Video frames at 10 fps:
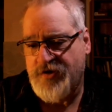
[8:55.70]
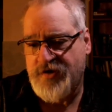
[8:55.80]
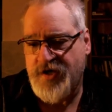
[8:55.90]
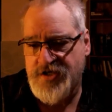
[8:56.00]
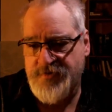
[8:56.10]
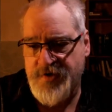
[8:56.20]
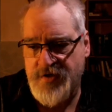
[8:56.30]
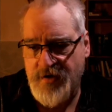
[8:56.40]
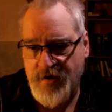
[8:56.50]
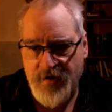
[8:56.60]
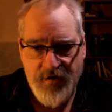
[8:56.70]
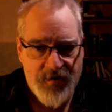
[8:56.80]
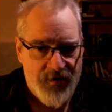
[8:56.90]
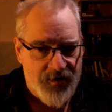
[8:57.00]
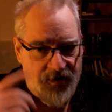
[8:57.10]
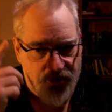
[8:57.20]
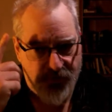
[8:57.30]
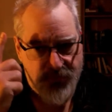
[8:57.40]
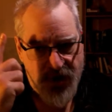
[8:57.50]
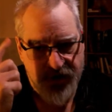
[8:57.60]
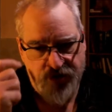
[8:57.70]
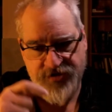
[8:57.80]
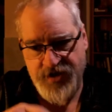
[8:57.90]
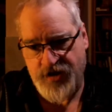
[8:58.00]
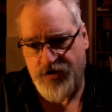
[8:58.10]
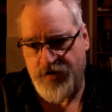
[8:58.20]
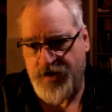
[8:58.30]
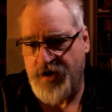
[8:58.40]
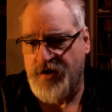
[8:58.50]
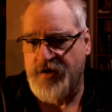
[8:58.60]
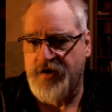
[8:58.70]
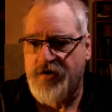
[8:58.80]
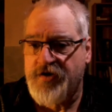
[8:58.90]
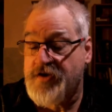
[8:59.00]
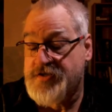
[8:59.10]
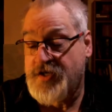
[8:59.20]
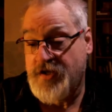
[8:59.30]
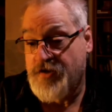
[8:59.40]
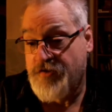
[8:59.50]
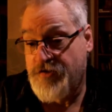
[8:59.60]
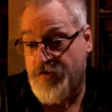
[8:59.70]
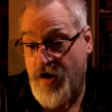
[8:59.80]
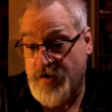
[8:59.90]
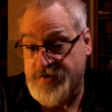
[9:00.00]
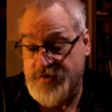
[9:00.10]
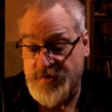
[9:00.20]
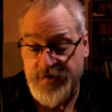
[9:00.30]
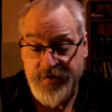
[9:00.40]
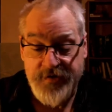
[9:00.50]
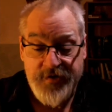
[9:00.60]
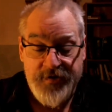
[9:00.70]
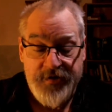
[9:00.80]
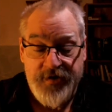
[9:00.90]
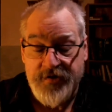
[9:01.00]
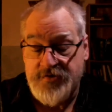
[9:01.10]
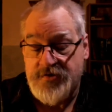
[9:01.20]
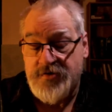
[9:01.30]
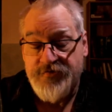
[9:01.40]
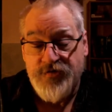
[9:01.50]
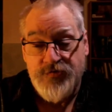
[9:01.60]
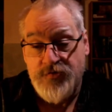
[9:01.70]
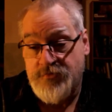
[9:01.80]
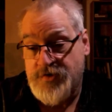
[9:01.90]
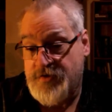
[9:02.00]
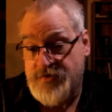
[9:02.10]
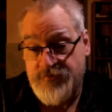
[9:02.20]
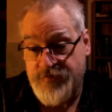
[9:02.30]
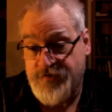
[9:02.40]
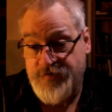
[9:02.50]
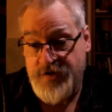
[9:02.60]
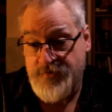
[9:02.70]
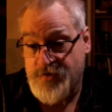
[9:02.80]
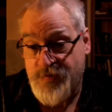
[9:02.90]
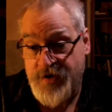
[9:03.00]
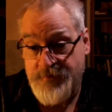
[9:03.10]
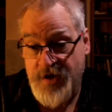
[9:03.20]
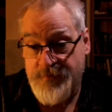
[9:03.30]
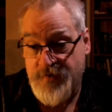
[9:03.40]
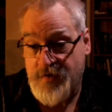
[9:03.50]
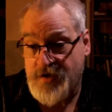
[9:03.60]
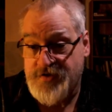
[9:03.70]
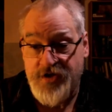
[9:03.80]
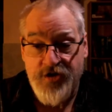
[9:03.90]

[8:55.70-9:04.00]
husband, and in your mind, you're sending her healing, or you're sending her thoughts. And, if you're doing with 15 to 20 people, all of a sudden